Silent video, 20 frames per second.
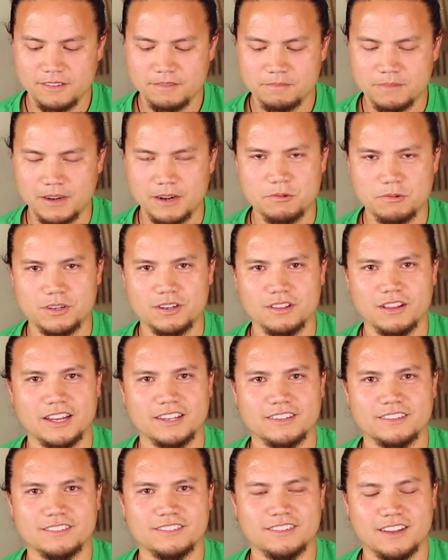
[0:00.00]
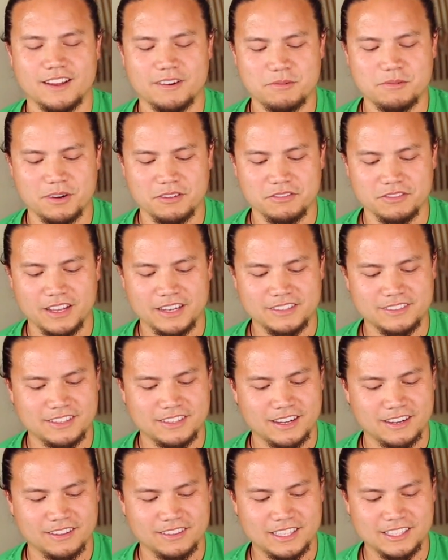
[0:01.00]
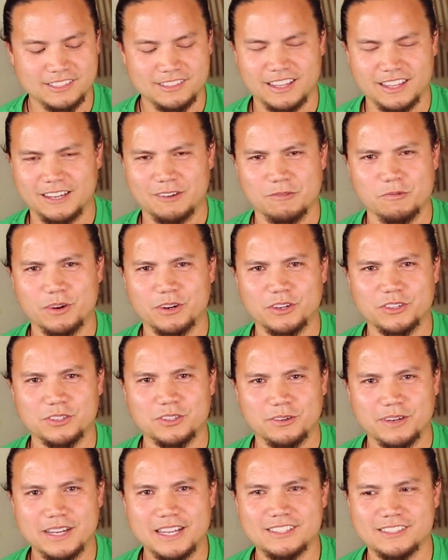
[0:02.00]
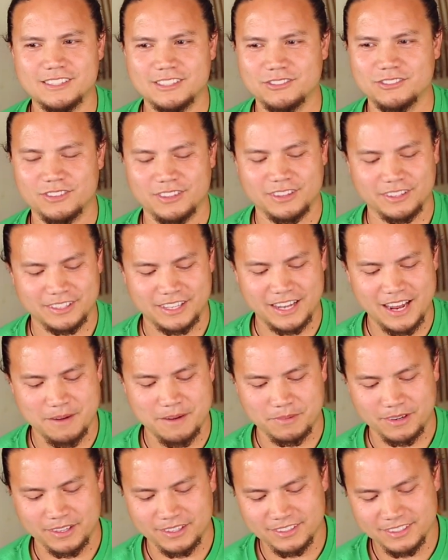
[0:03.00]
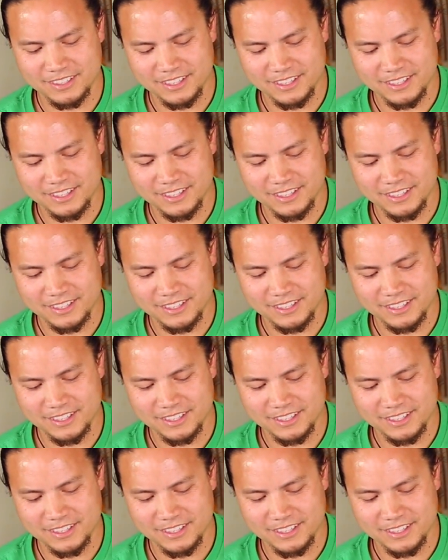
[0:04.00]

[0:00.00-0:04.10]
But I would have liked to get at least like 1 or 2 hisses for the camera.